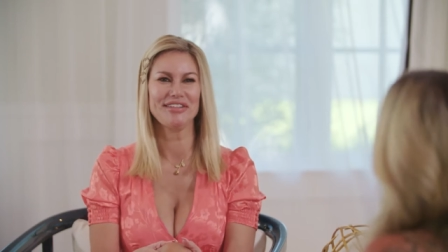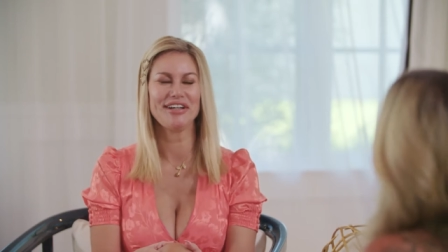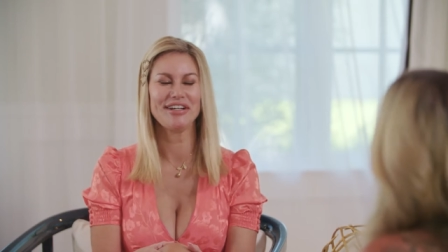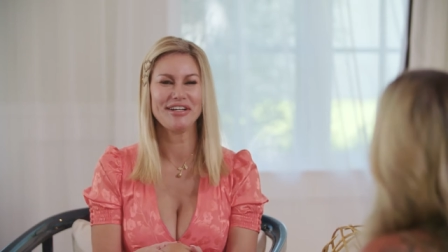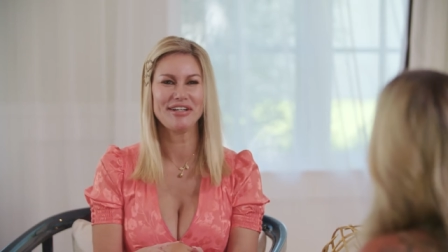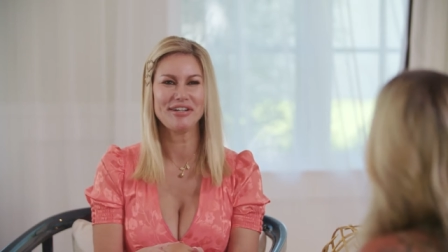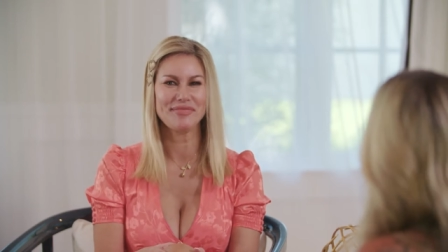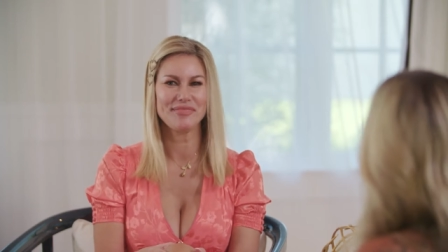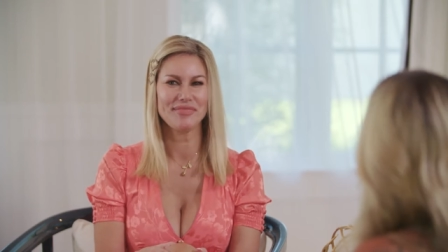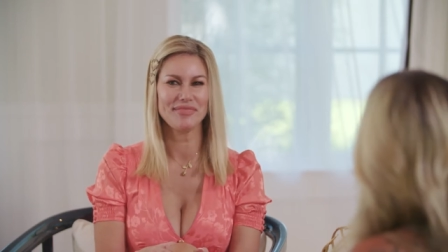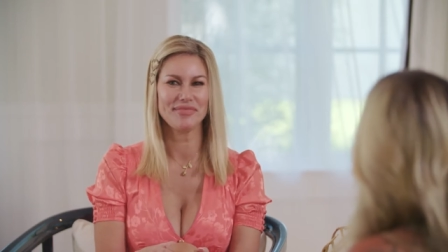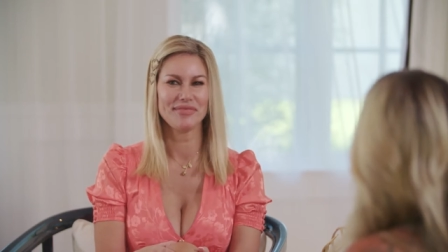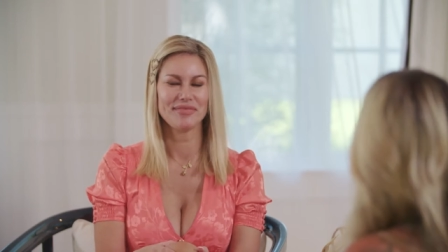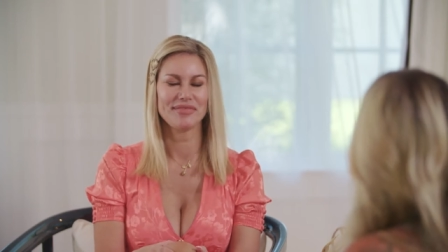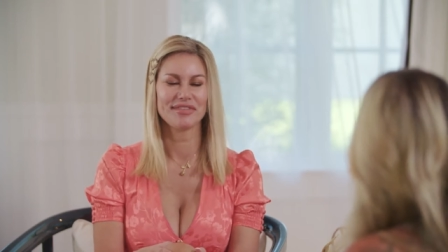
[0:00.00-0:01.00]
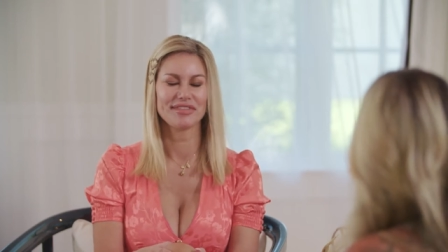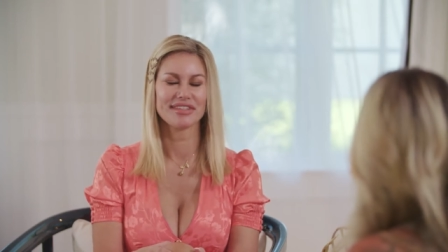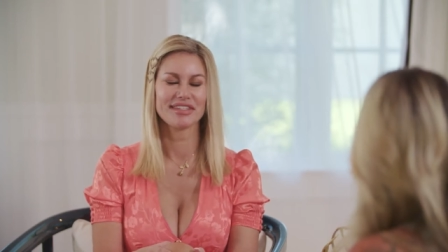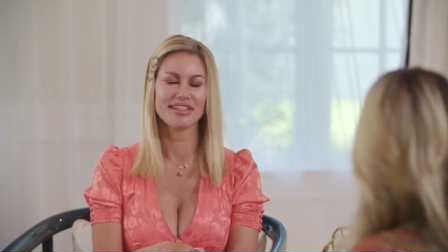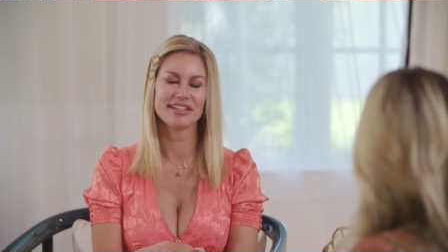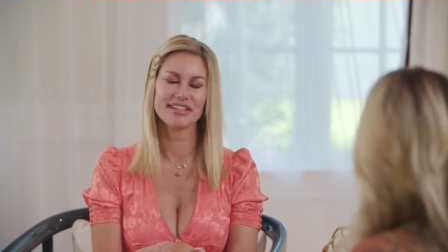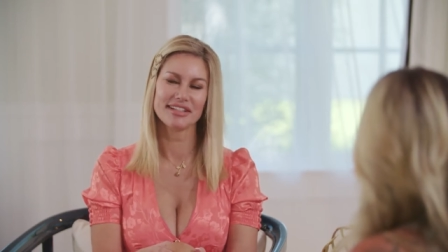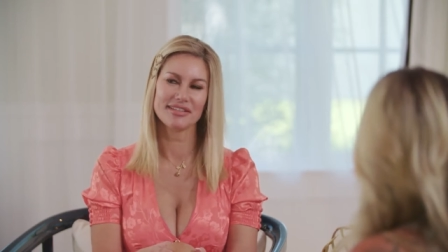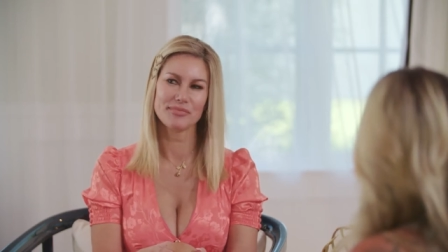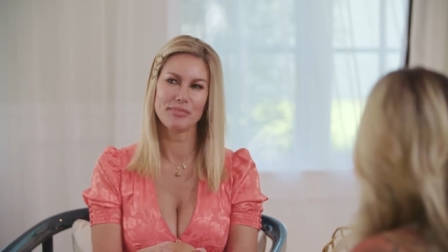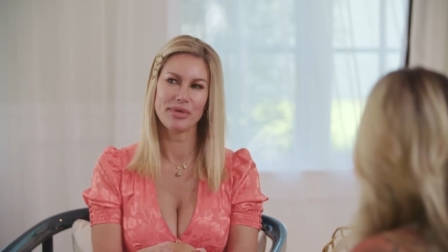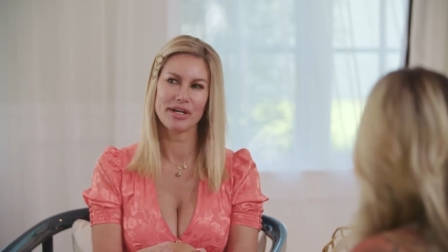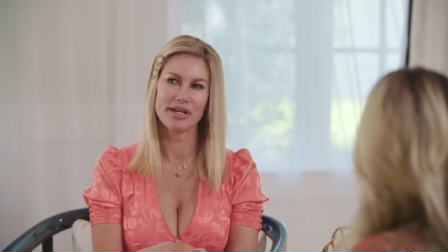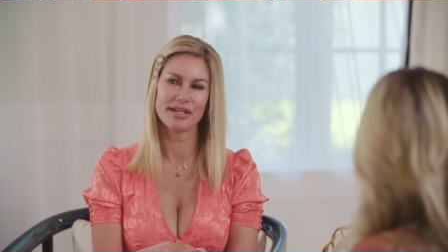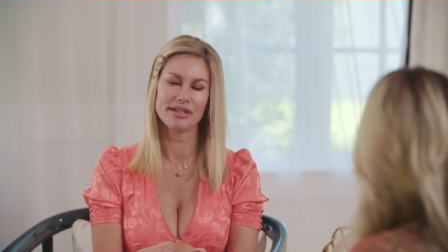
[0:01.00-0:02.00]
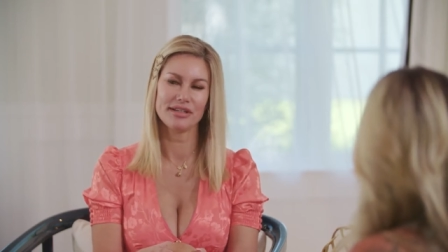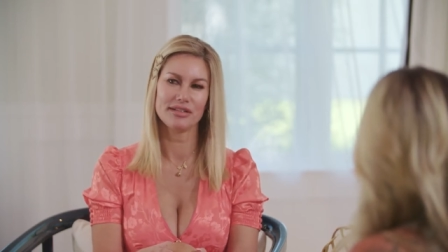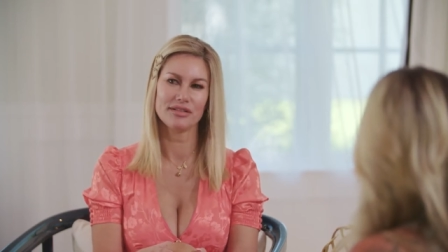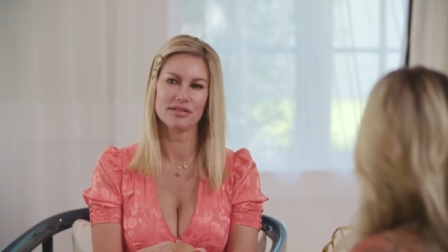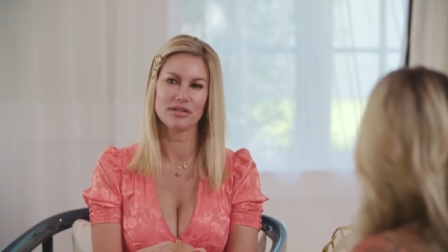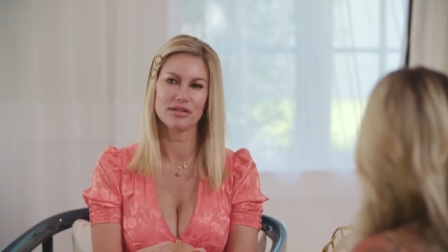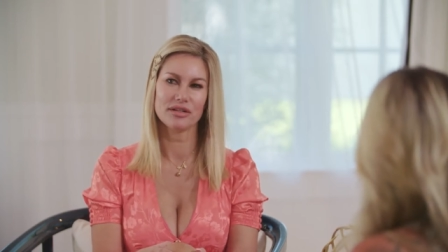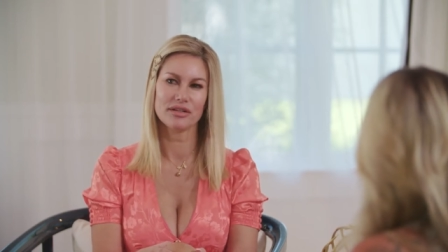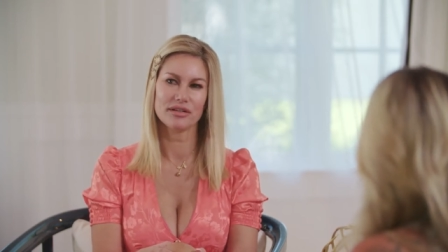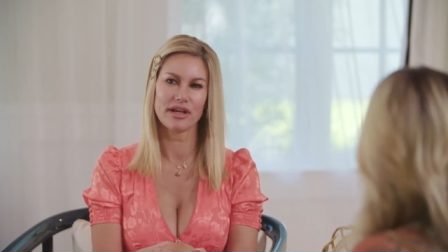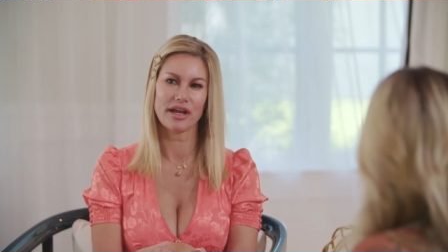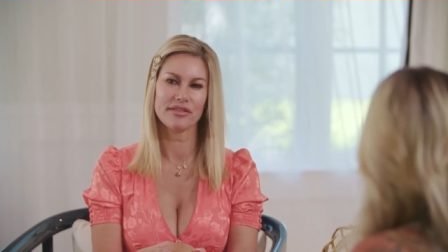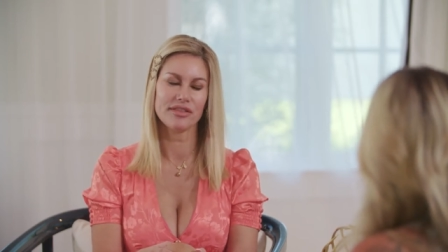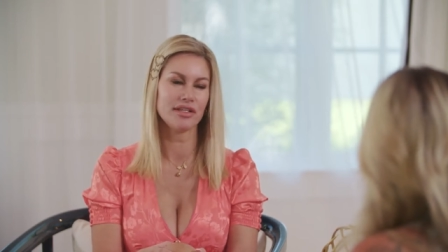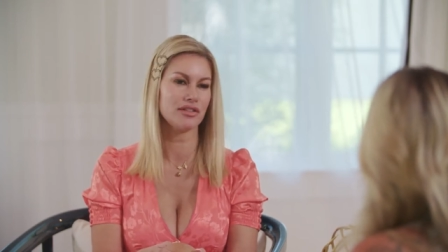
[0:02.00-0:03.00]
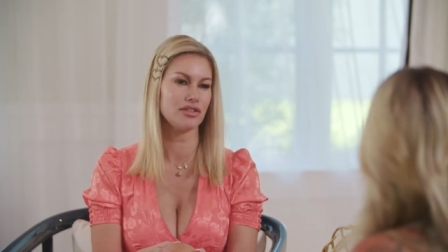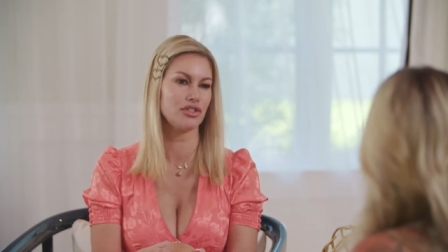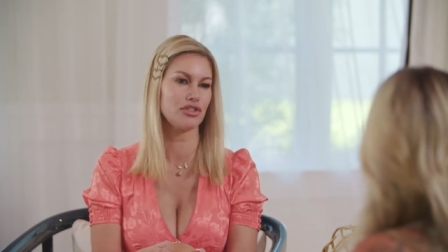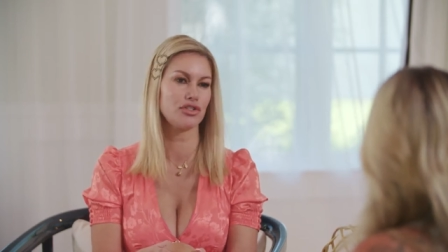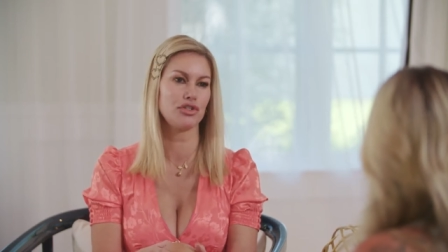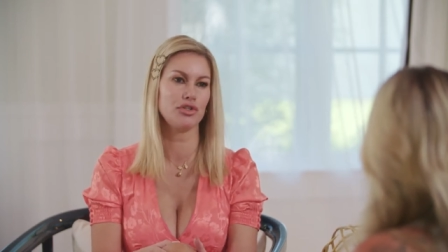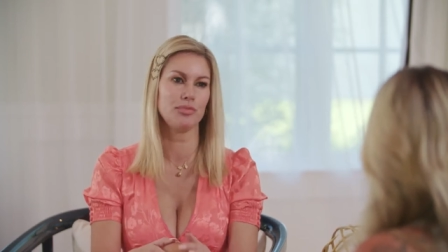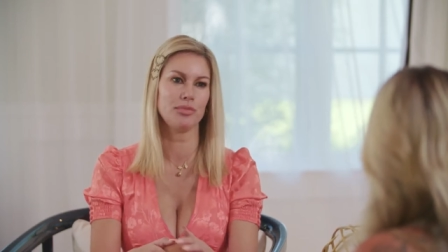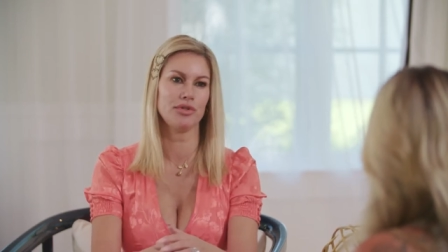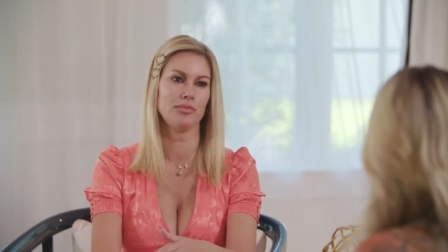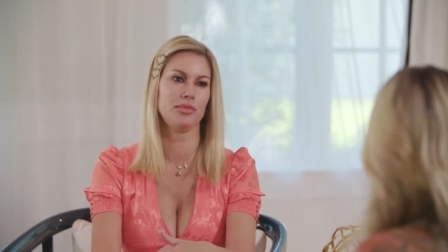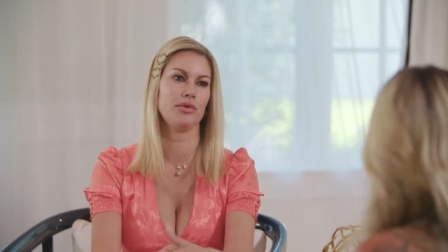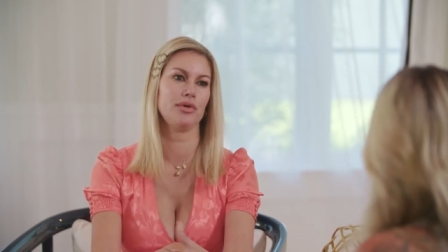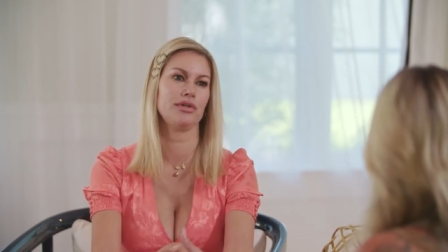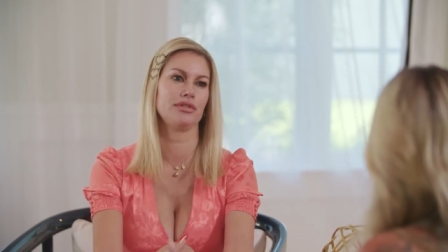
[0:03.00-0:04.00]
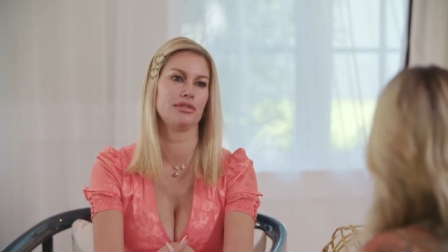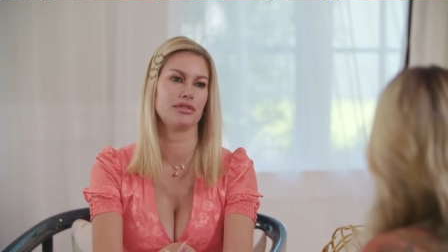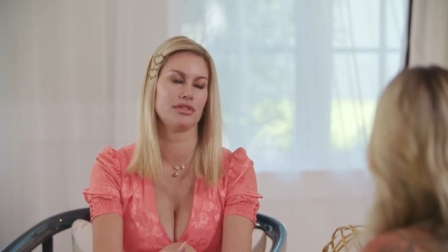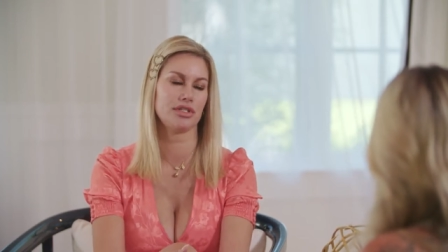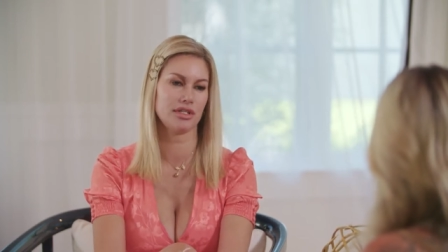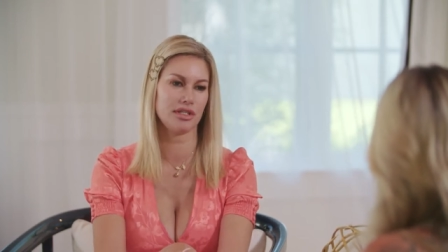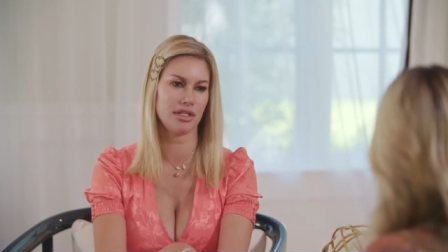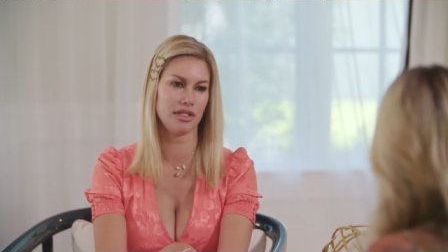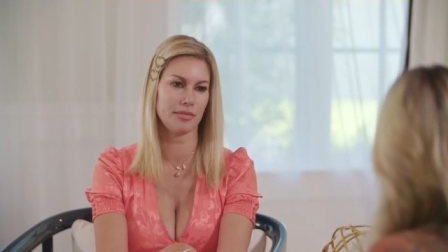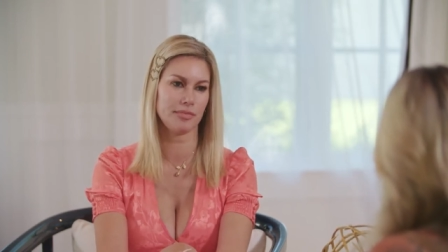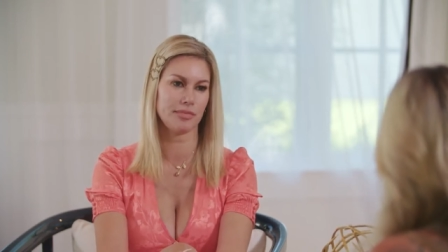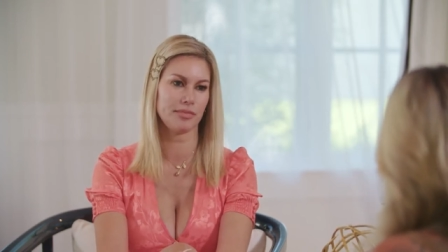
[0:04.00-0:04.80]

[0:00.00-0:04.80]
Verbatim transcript: Um, but I think it's super important to keep